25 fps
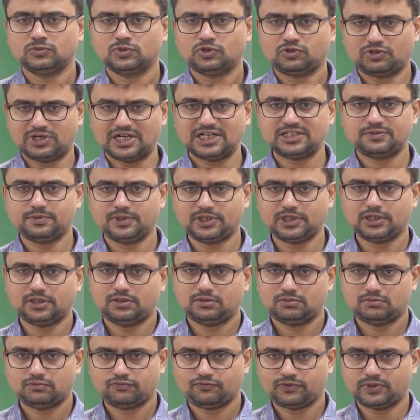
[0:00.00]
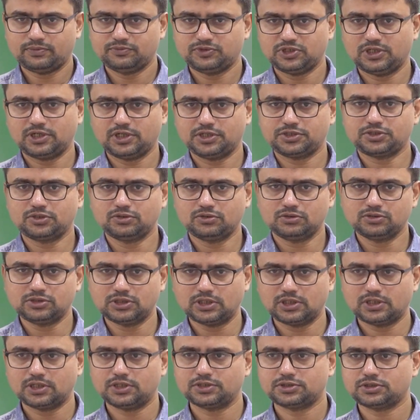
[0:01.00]
Transmitted from generation to
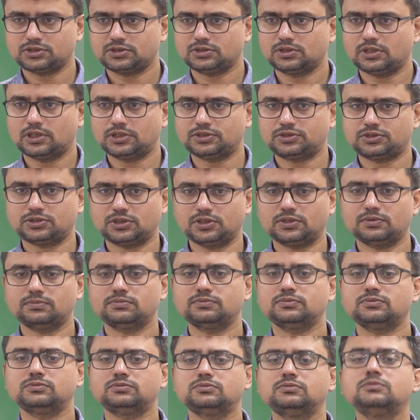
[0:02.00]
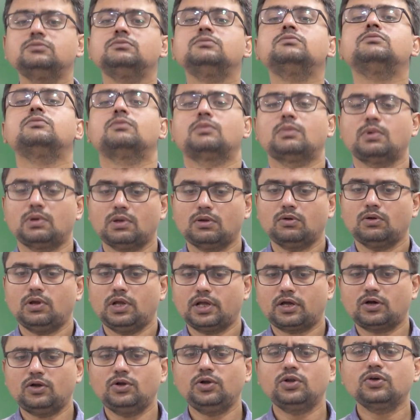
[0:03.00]
generation. Acha.
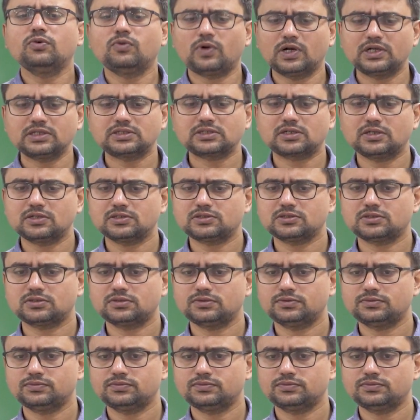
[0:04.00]
According to you, what is culture?